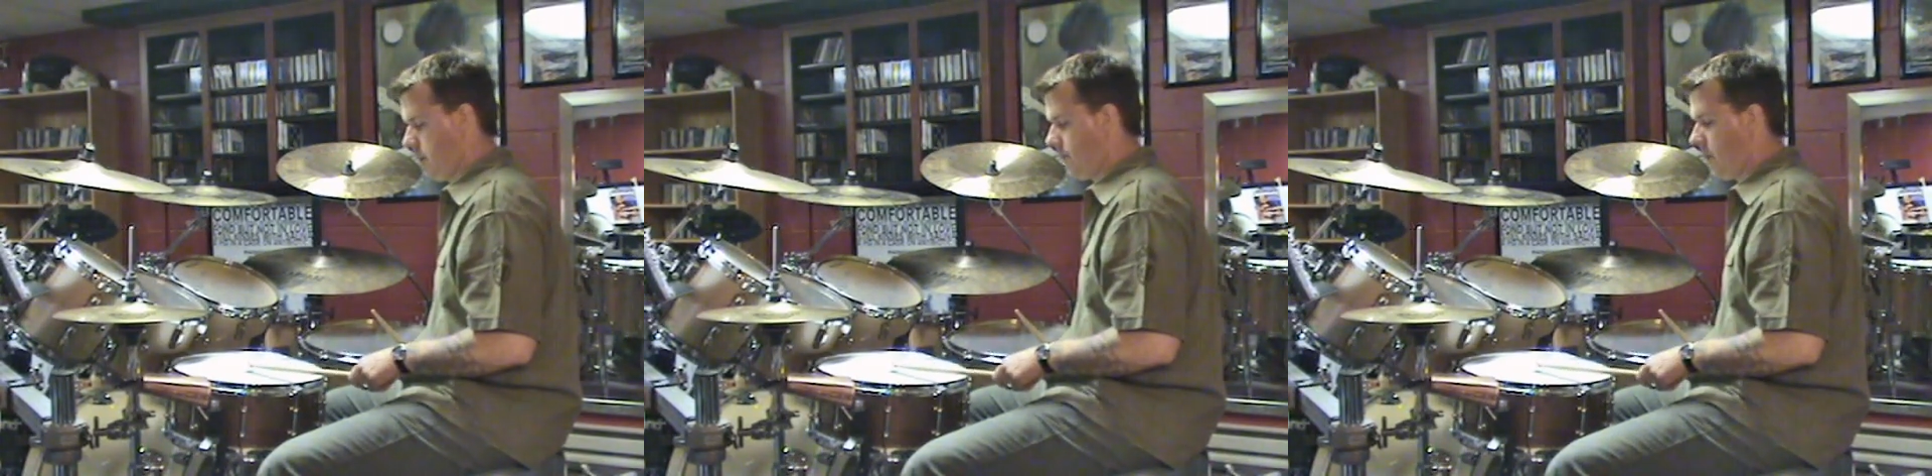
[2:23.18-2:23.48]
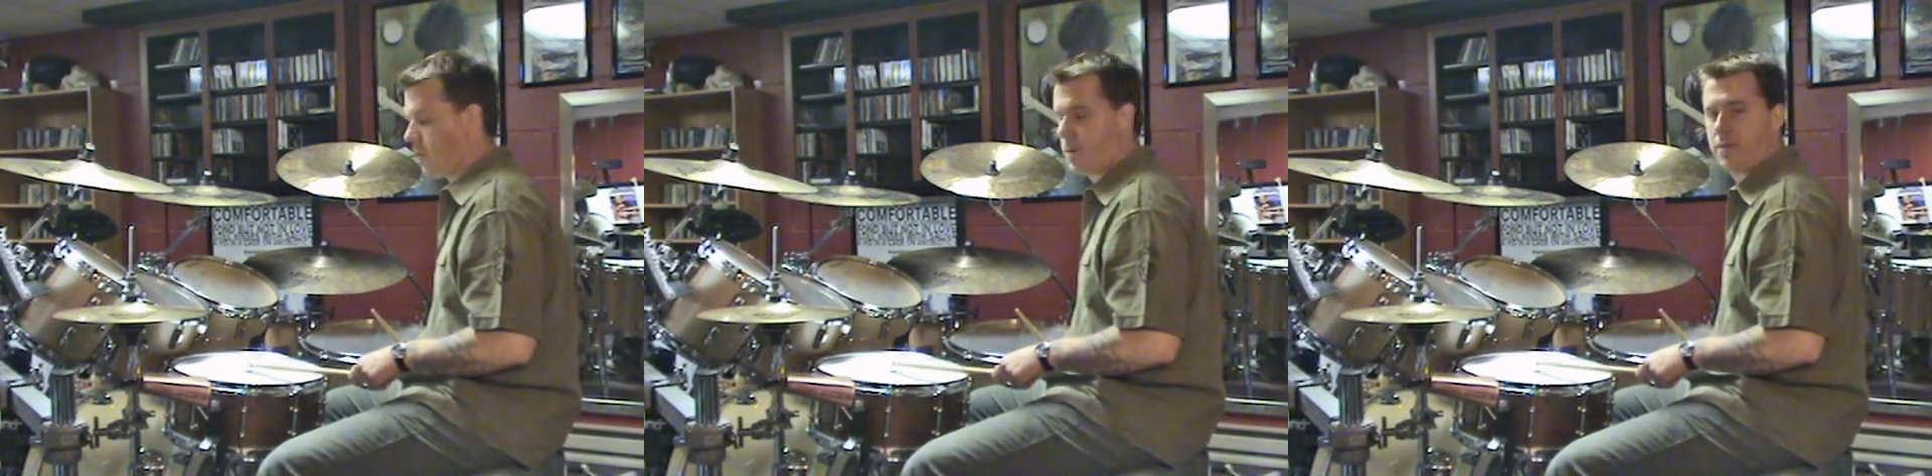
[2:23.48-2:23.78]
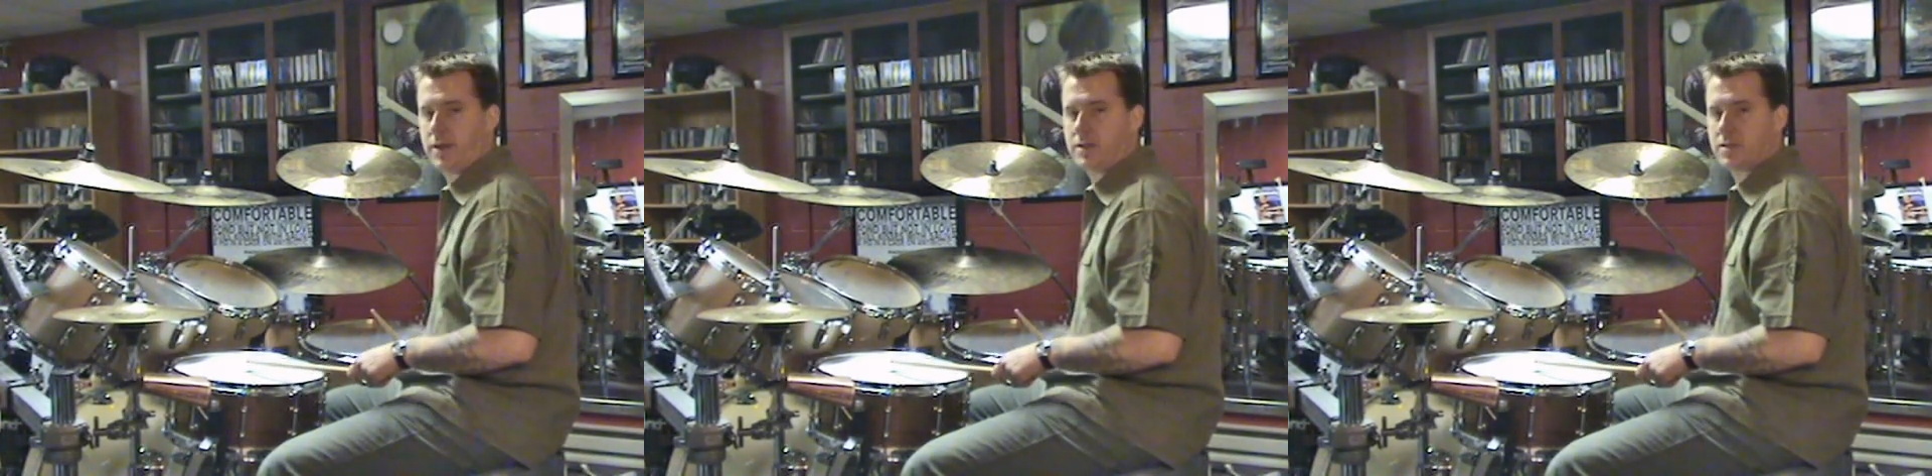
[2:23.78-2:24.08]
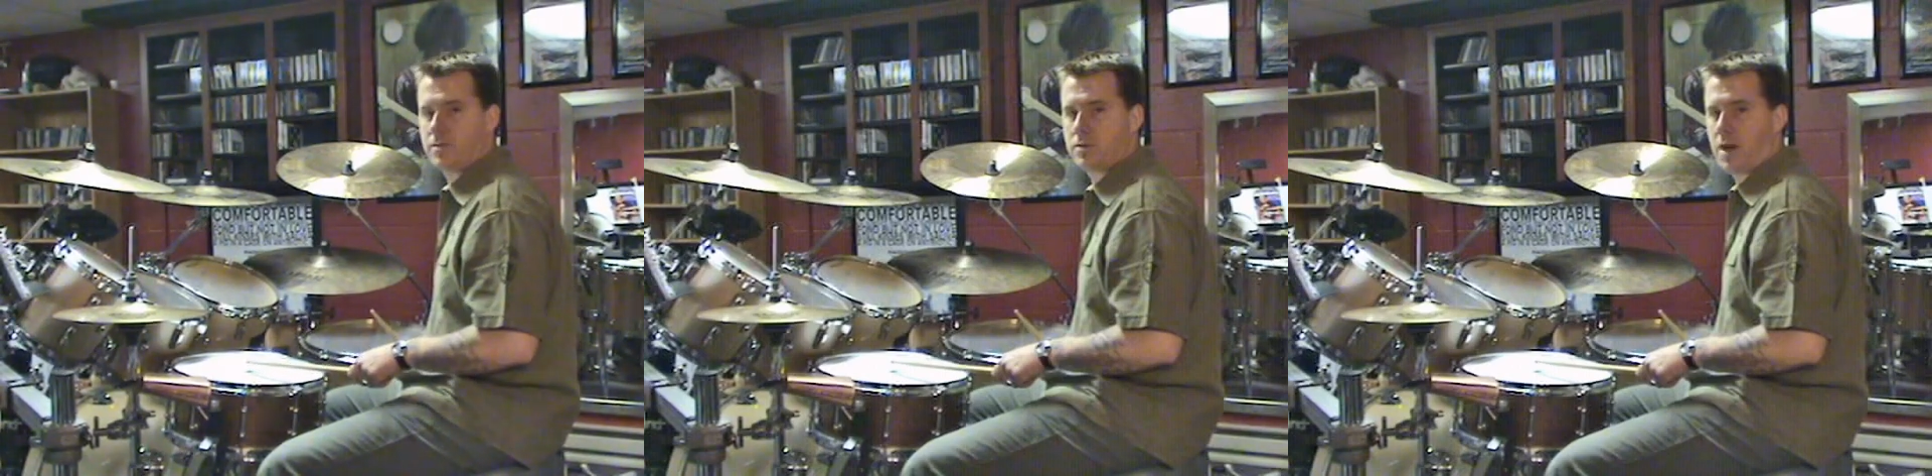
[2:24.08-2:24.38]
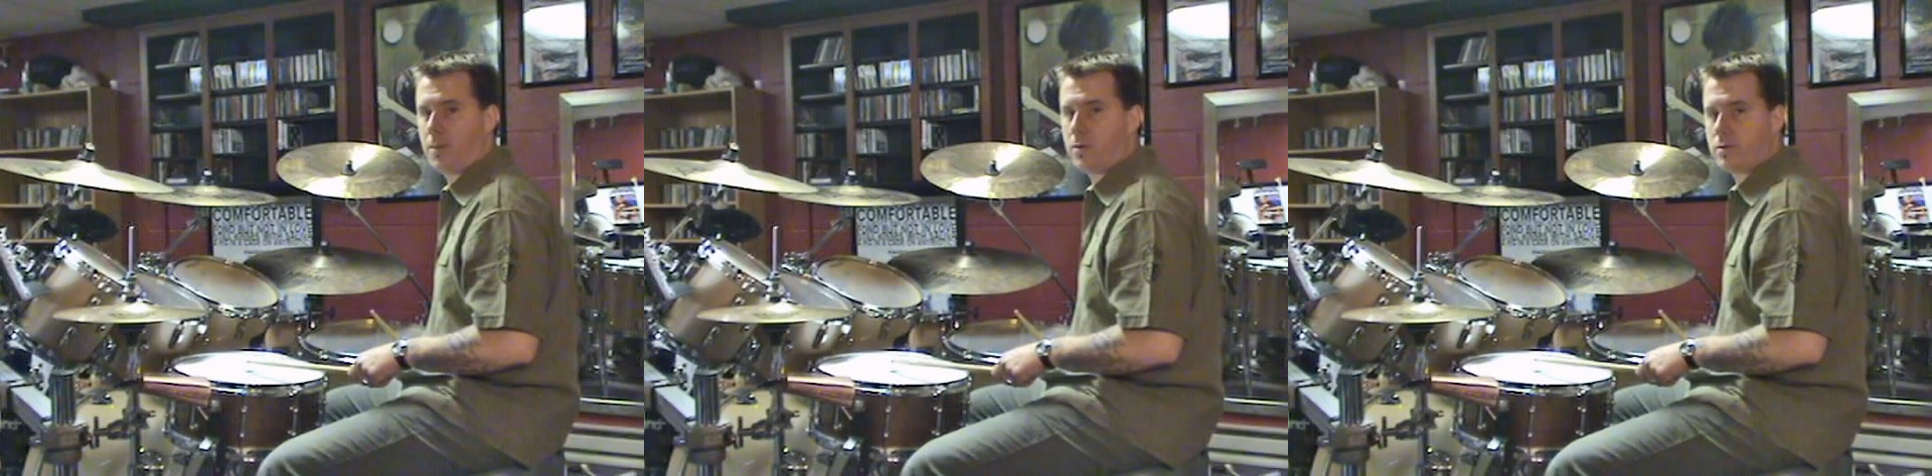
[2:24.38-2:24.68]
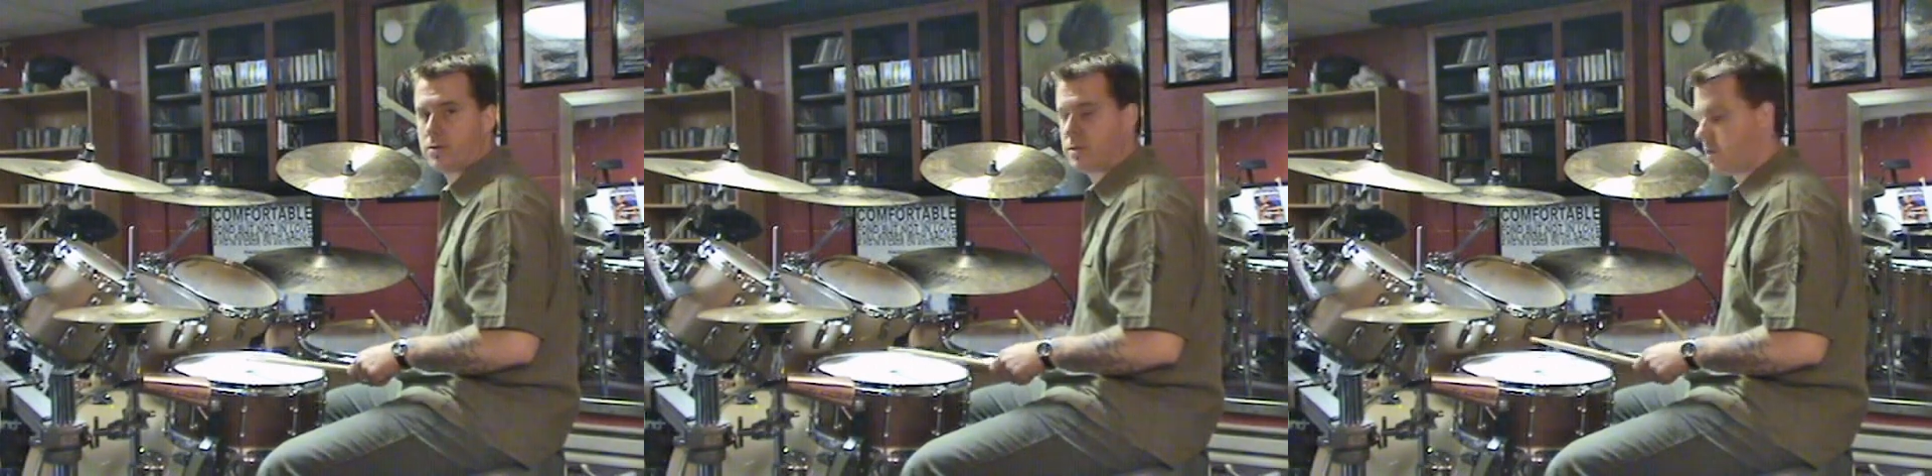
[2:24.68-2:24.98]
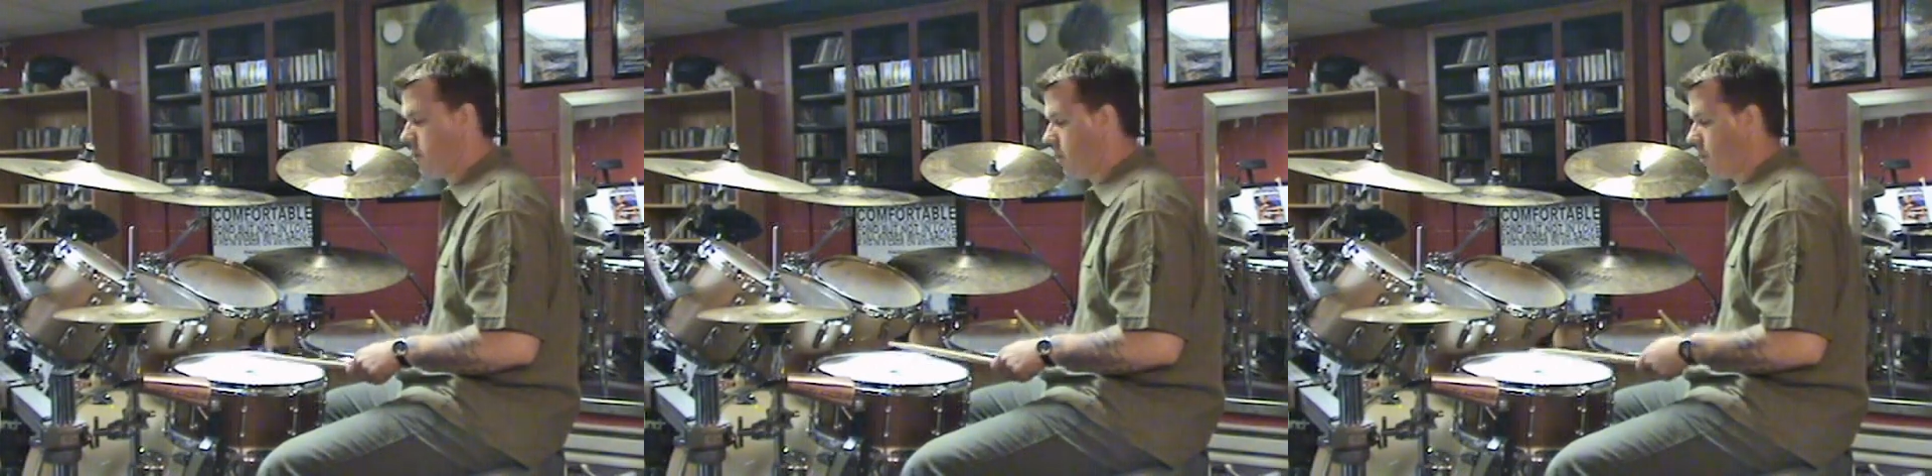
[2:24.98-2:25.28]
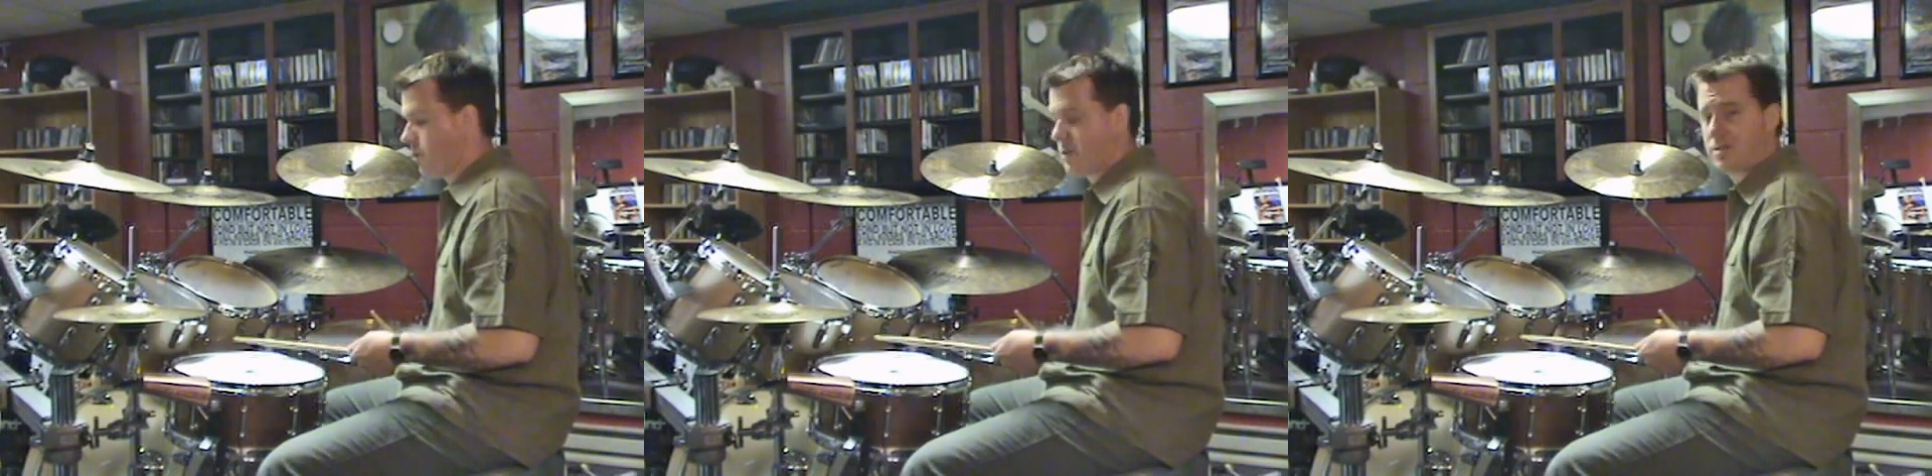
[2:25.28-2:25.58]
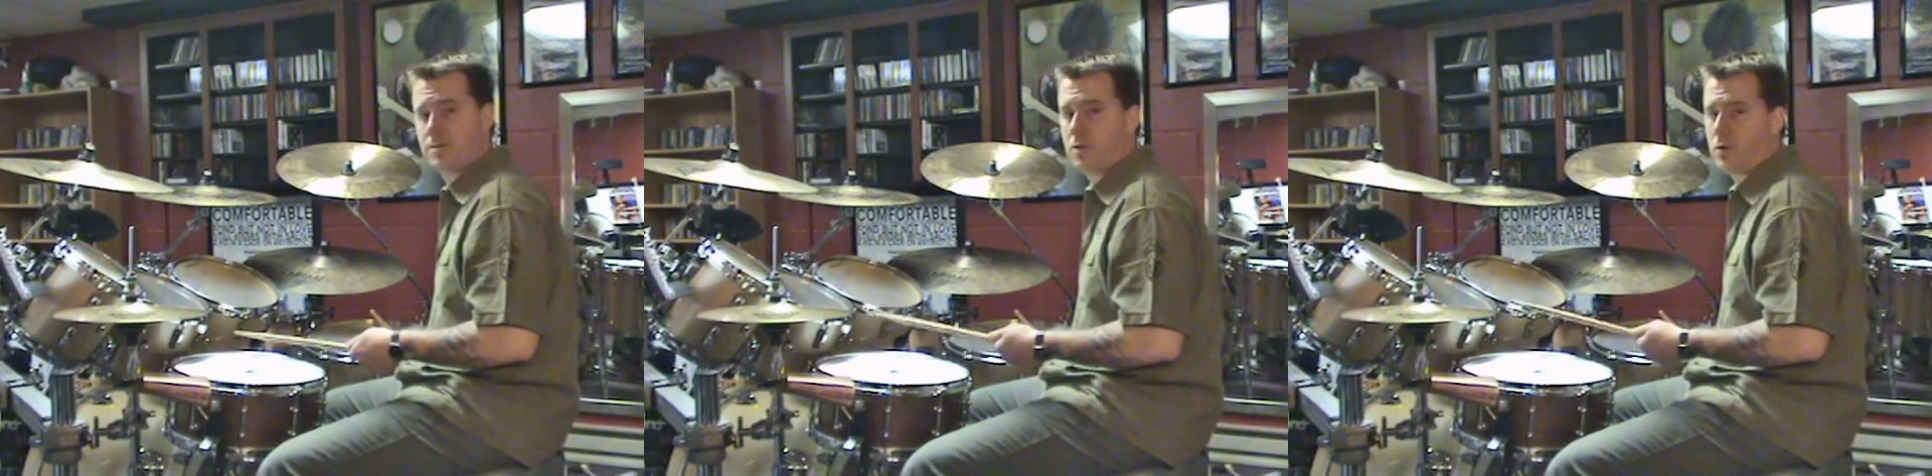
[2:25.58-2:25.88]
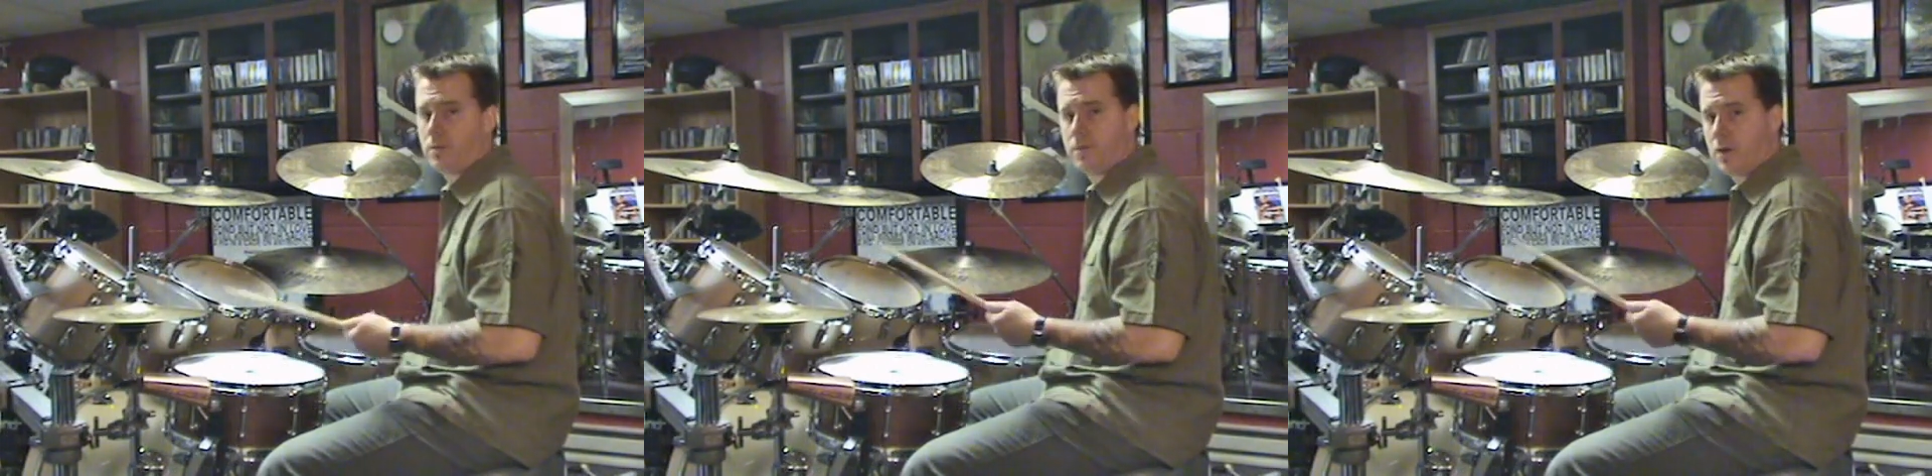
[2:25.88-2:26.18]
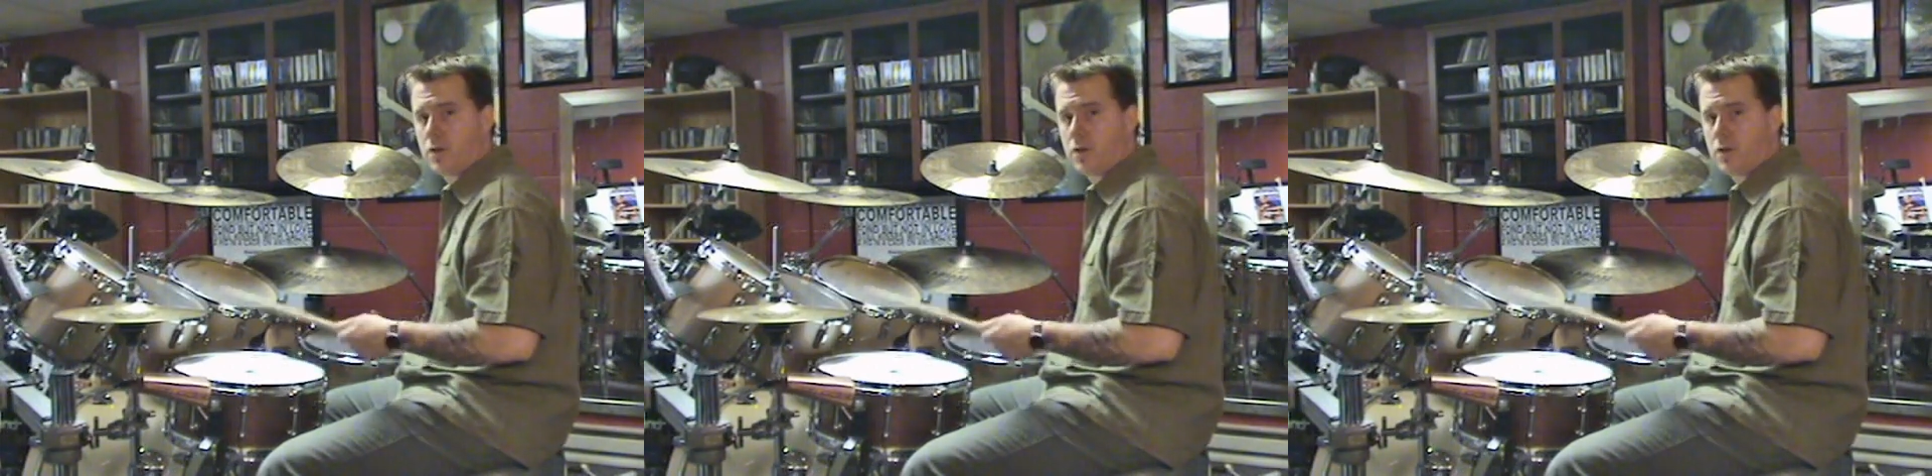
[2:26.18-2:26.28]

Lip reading: If I want to play some doubles, or just some little